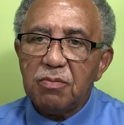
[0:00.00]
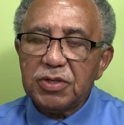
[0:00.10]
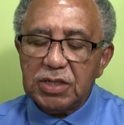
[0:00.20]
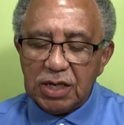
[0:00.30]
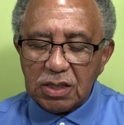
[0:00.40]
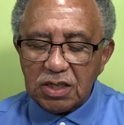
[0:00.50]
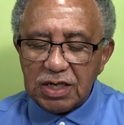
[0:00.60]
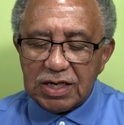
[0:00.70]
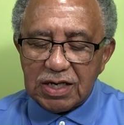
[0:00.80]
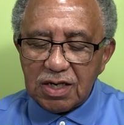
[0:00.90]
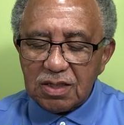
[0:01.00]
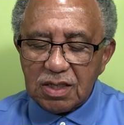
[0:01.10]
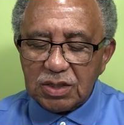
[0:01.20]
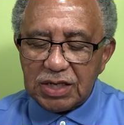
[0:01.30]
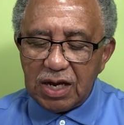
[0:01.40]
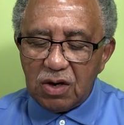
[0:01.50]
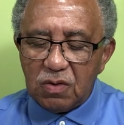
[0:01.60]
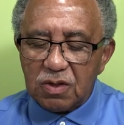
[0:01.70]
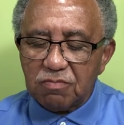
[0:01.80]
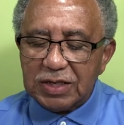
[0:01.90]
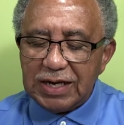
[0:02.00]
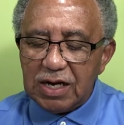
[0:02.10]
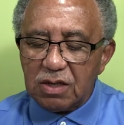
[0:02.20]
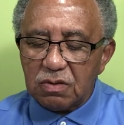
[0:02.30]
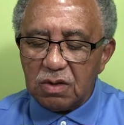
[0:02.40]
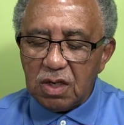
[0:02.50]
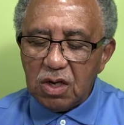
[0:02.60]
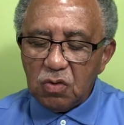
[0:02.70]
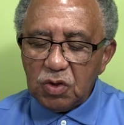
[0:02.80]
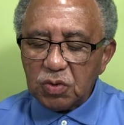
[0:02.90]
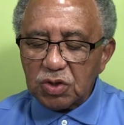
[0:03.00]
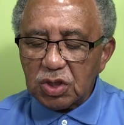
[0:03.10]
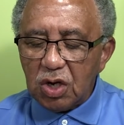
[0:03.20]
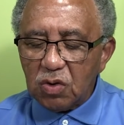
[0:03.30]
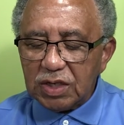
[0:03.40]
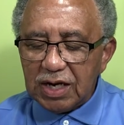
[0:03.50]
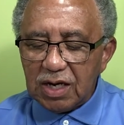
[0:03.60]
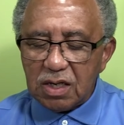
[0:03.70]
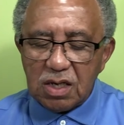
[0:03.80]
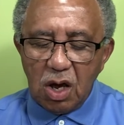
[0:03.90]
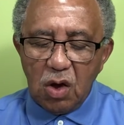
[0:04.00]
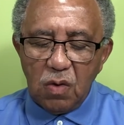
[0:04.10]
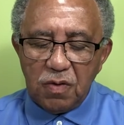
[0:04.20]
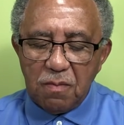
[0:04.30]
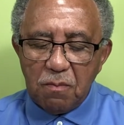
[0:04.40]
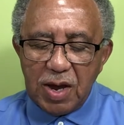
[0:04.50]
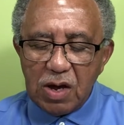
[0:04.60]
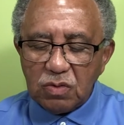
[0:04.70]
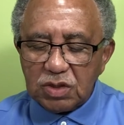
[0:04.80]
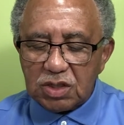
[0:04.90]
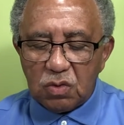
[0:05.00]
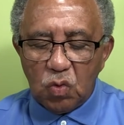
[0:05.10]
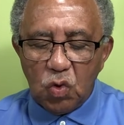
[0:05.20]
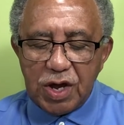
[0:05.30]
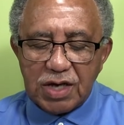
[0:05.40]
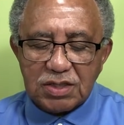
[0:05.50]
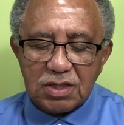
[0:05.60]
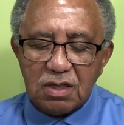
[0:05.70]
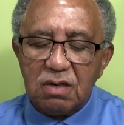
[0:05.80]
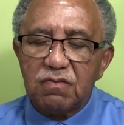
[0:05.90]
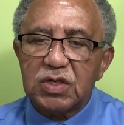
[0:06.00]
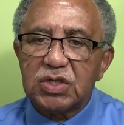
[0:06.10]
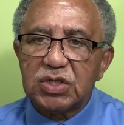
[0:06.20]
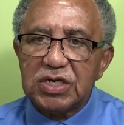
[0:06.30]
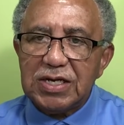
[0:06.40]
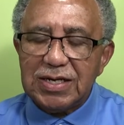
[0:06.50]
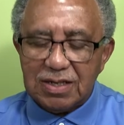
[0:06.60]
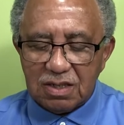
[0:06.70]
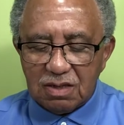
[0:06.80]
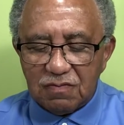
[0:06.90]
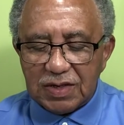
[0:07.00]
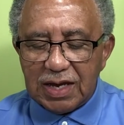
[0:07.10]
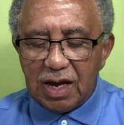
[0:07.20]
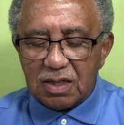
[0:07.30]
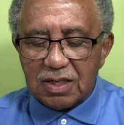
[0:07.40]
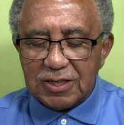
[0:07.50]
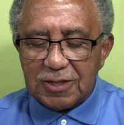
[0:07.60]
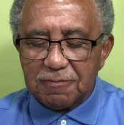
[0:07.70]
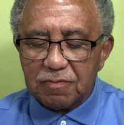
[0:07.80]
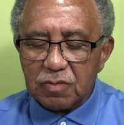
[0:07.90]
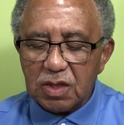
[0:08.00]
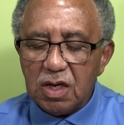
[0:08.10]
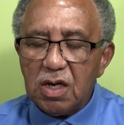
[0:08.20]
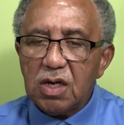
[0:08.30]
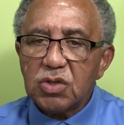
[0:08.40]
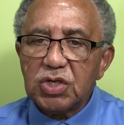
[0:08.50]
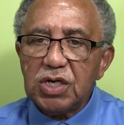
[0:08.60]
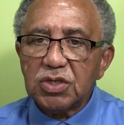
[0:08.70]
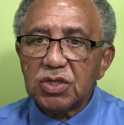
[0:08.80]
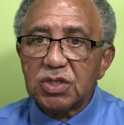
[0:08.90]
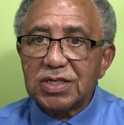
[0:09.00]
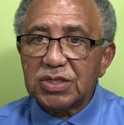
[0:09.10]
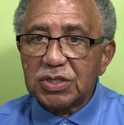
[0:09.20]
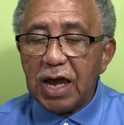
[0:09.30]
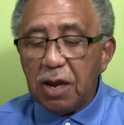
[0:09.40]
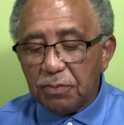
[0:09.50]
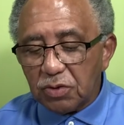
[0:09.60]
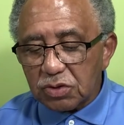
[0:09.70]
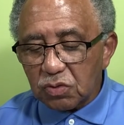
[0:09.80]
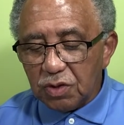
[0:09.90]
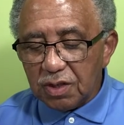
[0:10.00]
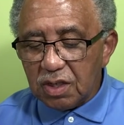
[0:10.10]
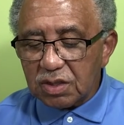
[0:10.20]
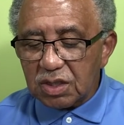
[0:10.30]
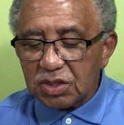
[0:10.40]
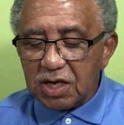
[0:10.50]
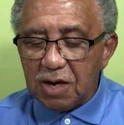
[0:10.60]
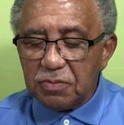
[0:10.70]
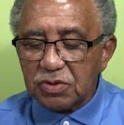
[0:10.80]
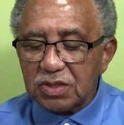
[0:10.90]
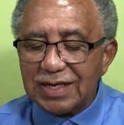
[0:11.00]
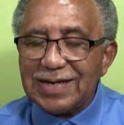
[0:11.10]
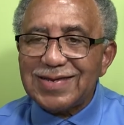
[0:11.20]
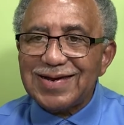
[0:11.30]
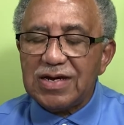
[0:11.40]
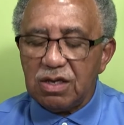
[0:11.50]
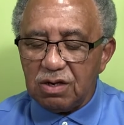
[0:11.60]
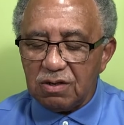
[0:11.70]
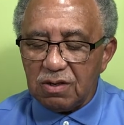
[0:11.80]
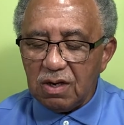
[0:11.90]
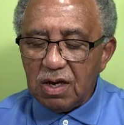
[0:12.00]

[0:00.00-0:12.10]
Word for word: particularly in the town of Canaan, which was located on the mountain west of the Sea of Galilee. Jesus' disciples, one of his disciples, Nathanael,